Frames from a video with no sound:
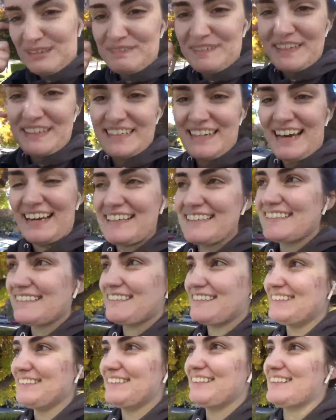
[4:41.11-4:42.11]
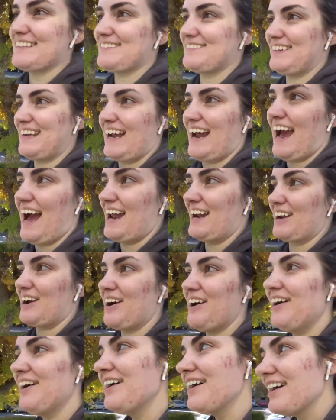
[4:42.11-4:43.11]
have been nice to do this when I had a
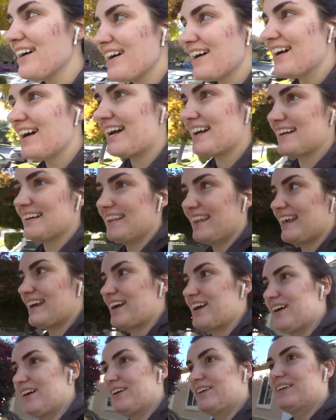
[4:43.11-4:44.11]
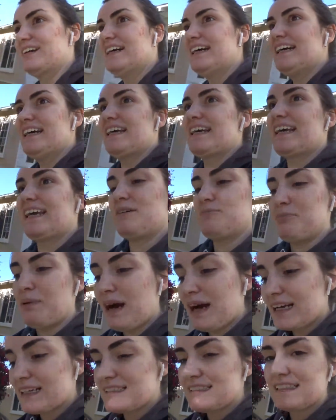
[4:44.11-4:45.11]
car. I could like go get
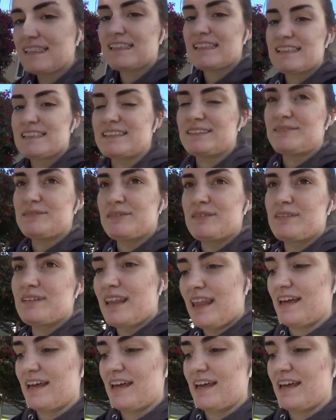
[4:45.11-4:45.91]
boxes and